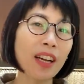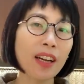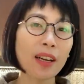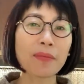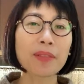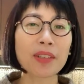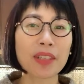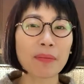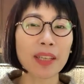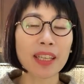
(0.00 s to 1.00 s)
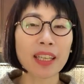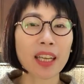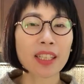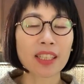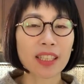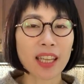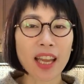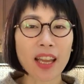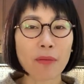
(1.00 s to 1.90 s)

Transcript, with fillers: um, joining me today.